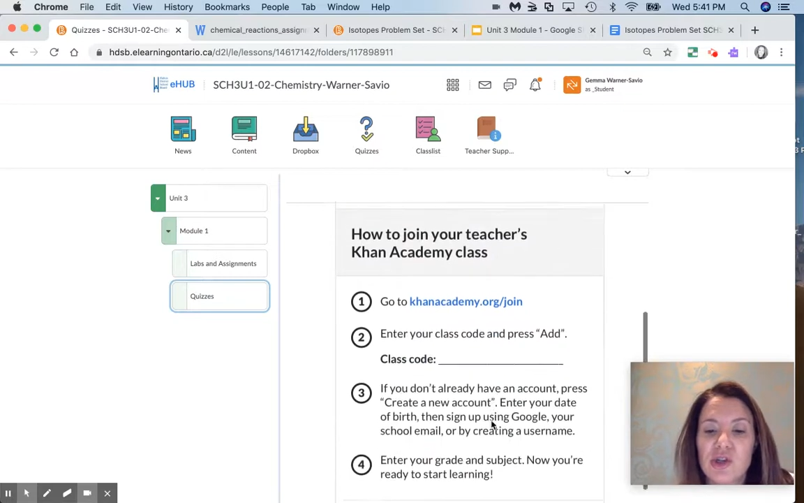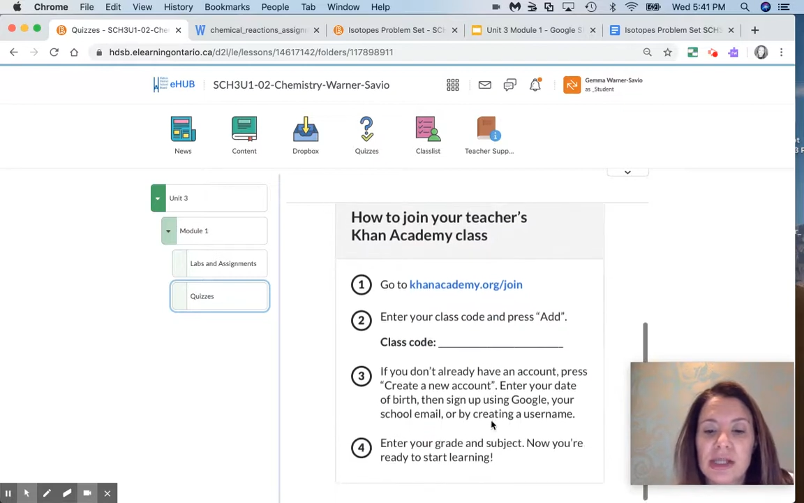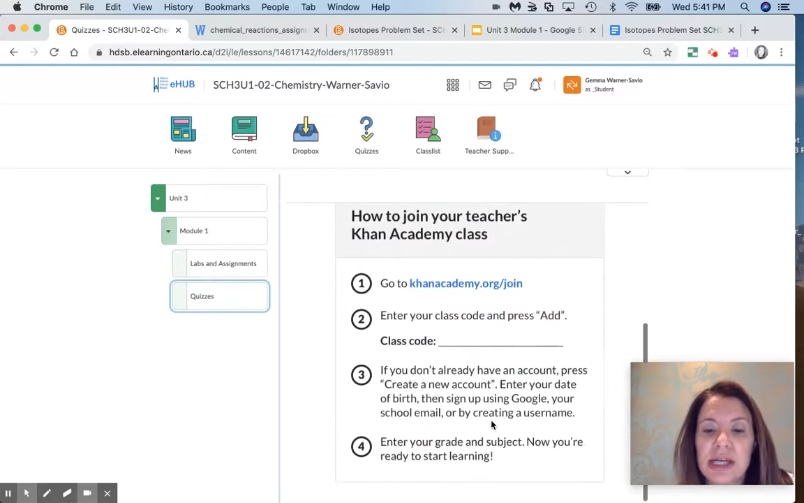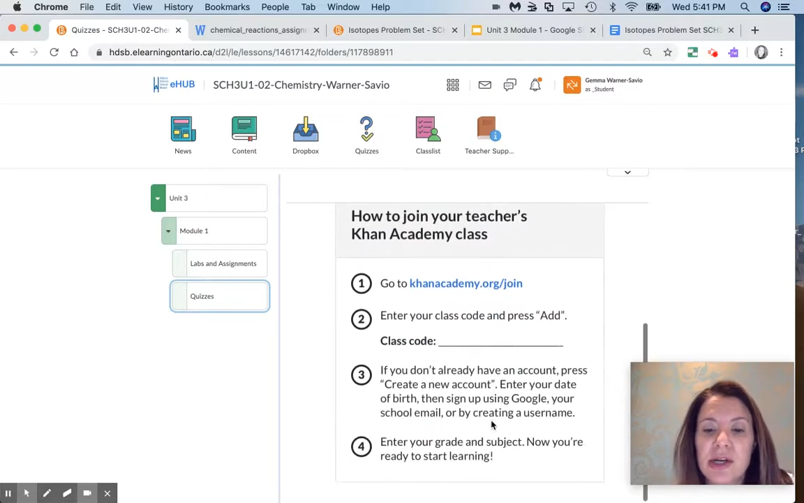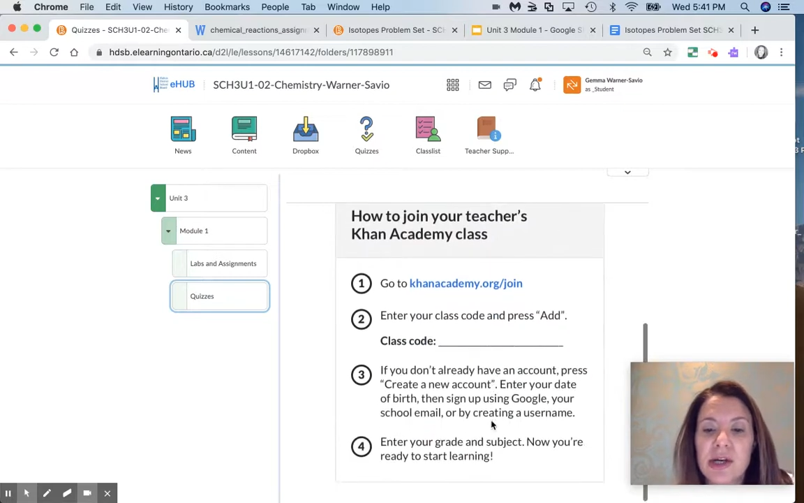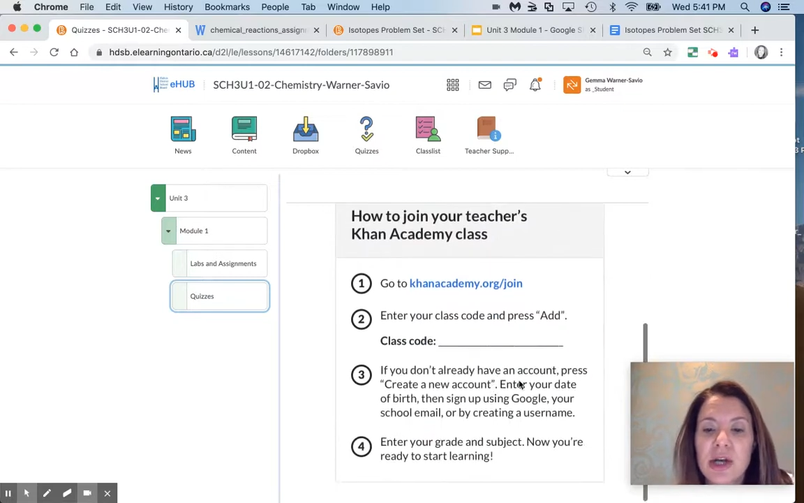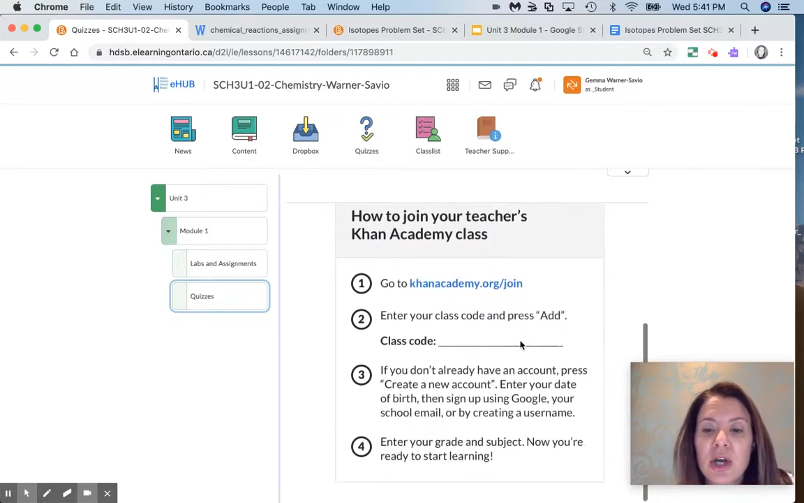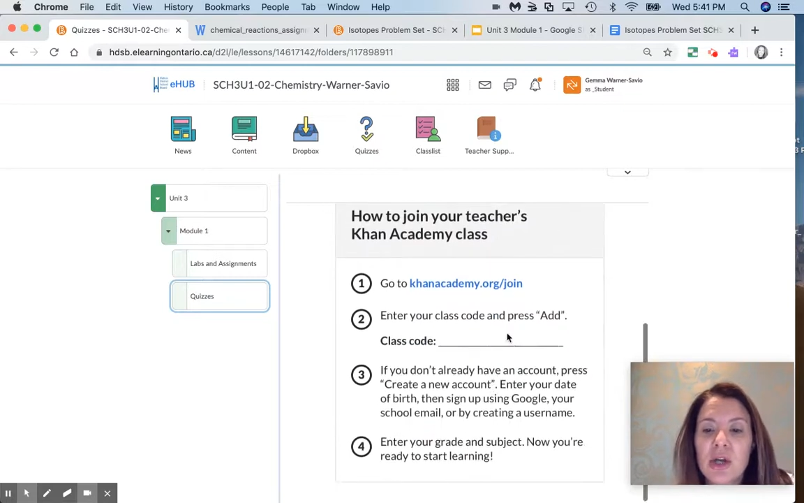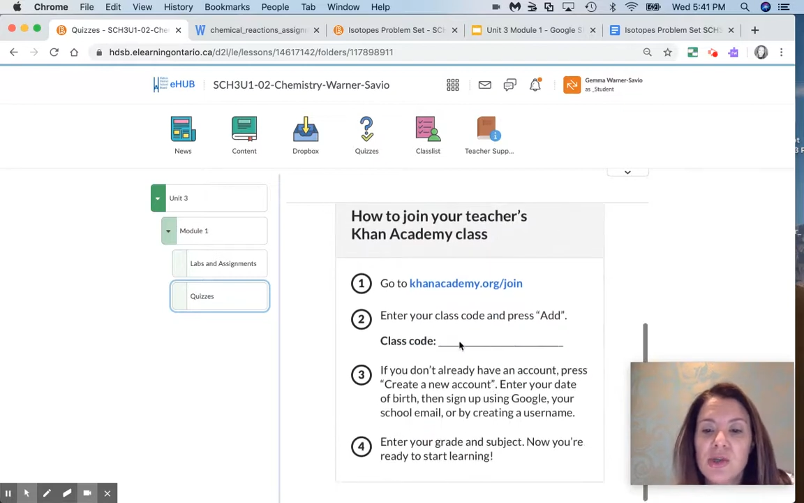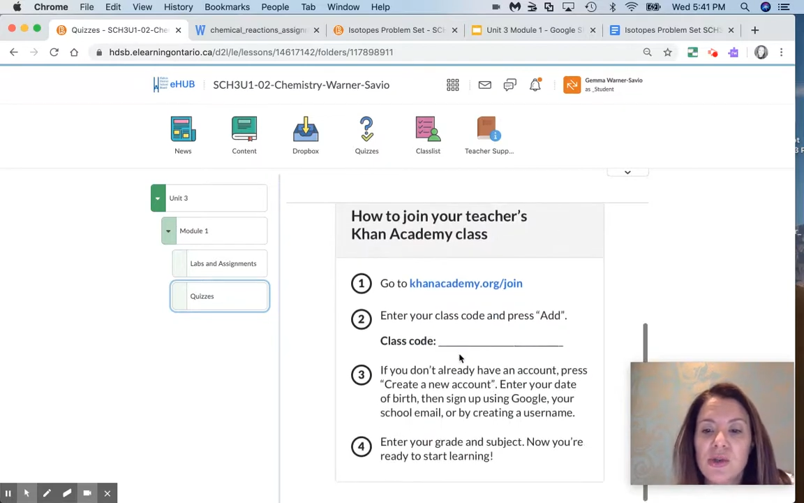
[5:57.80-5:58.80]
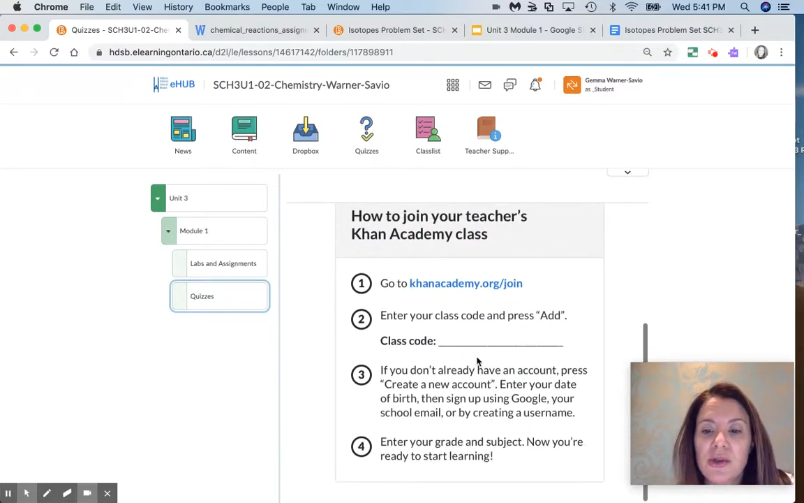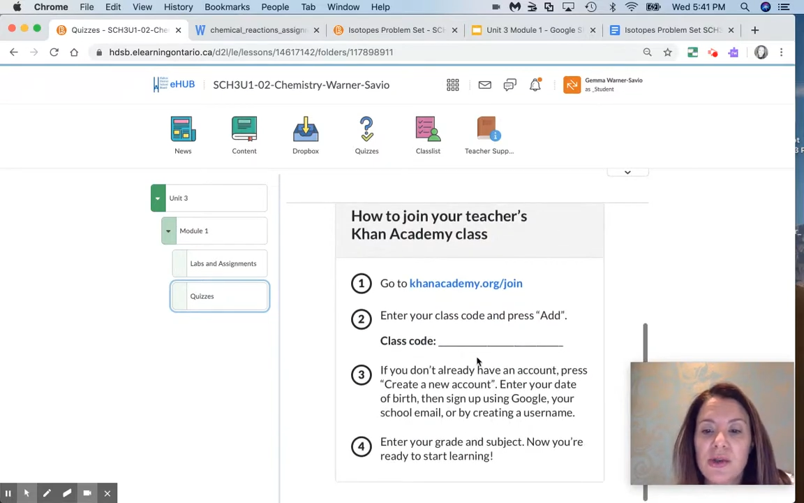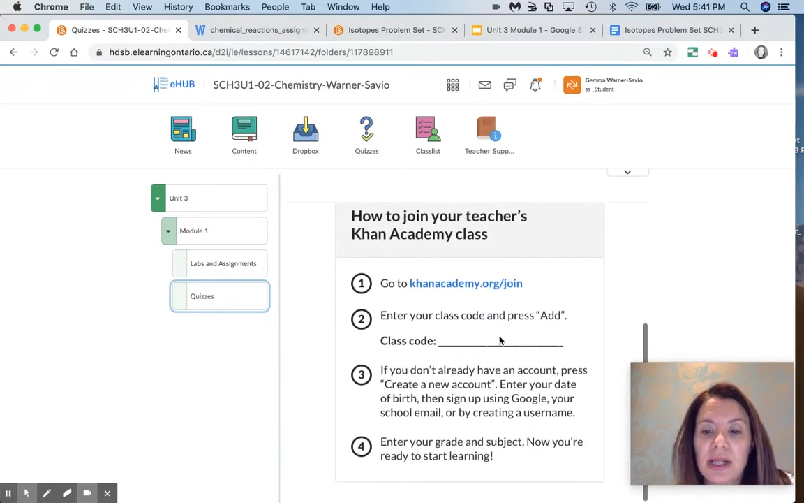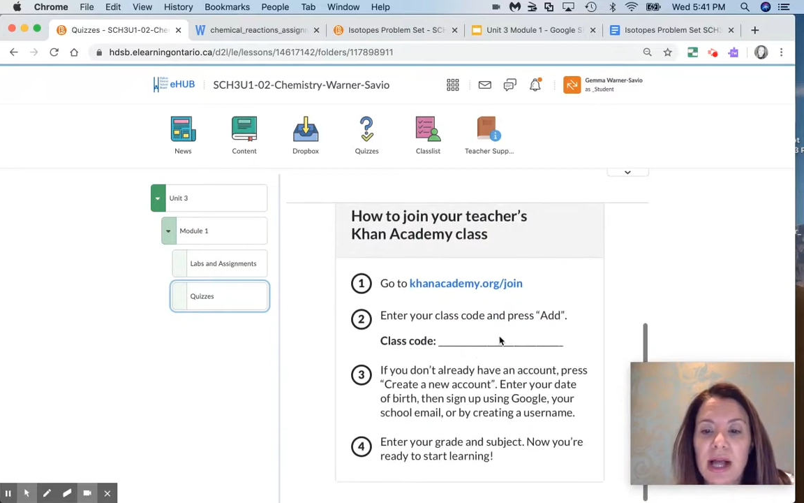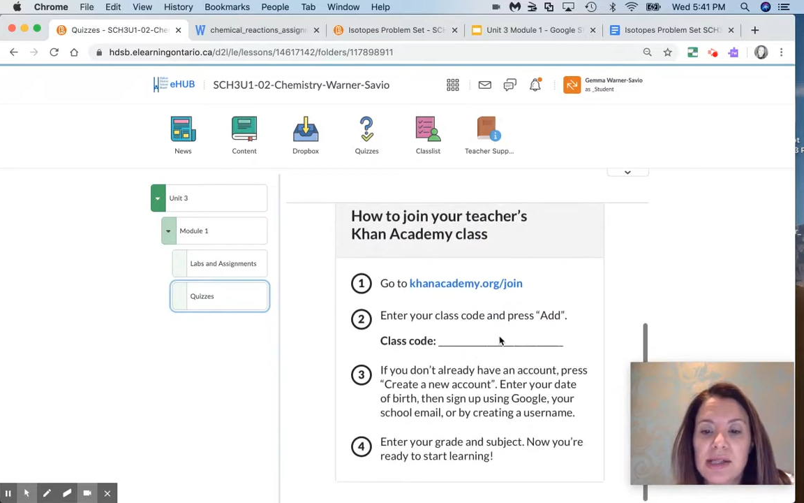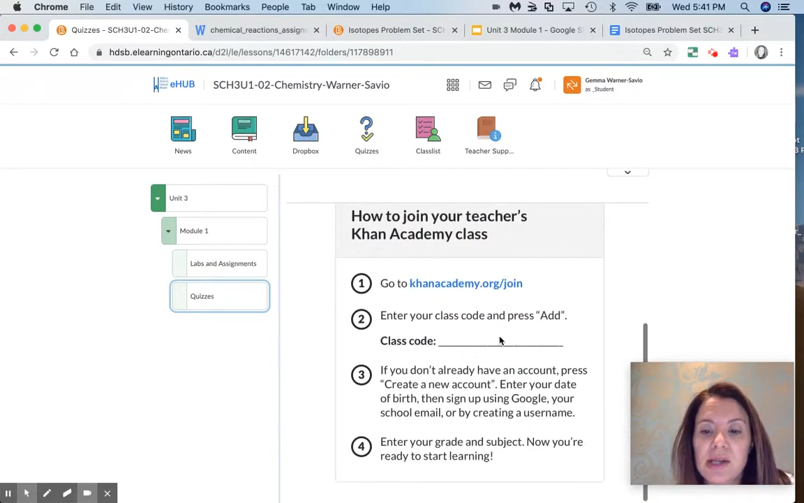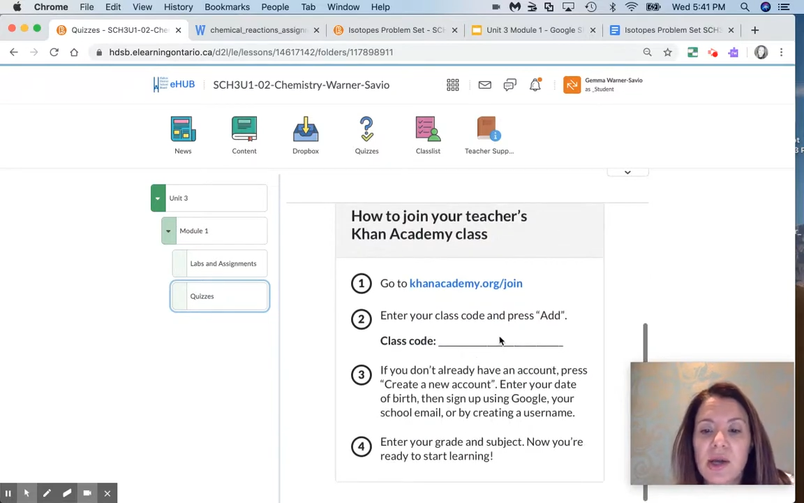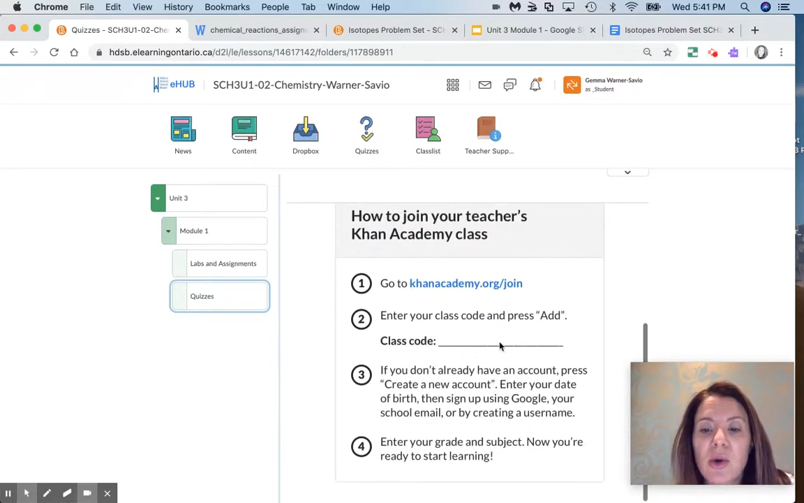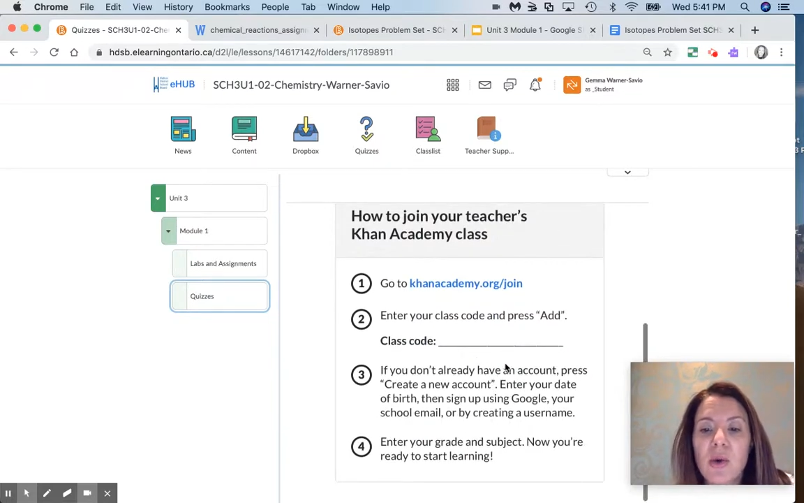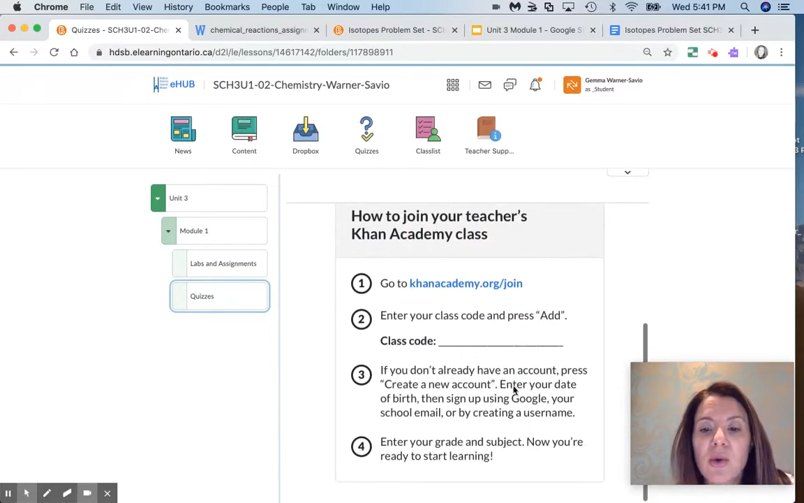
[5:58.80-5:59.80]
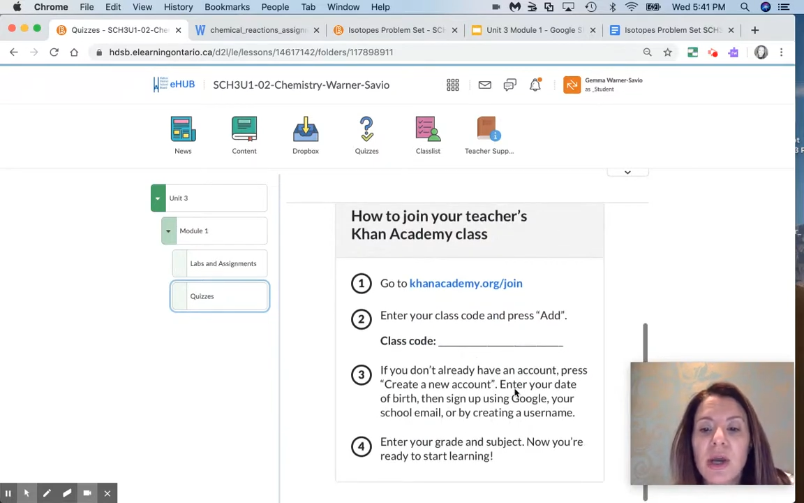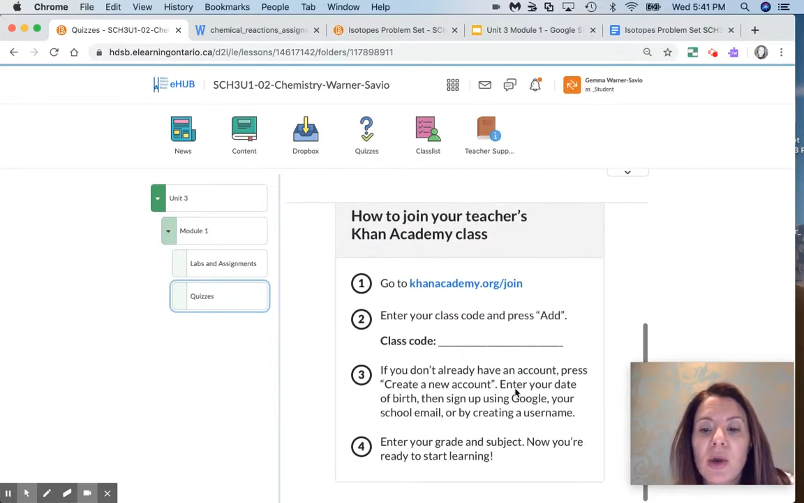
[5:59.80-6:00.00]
here. So there's a class code.